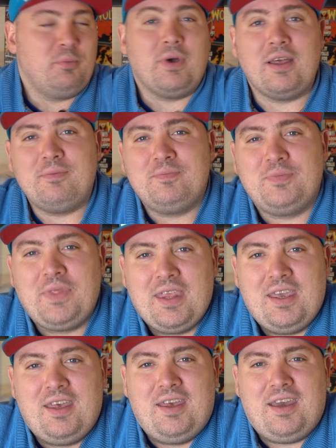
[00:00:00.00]
But
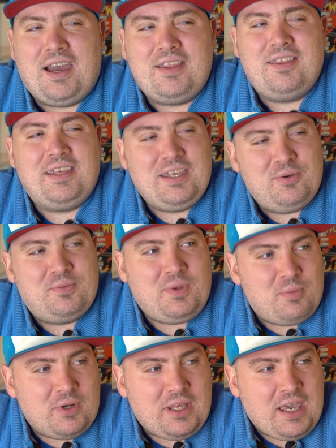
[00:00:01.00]
I think he would
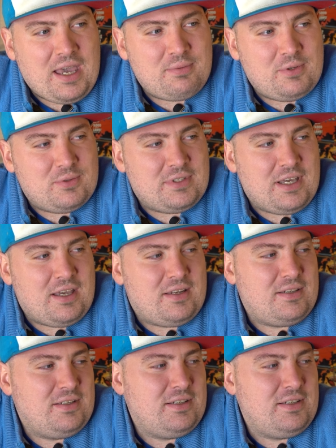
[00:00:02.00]
be pretty happy with that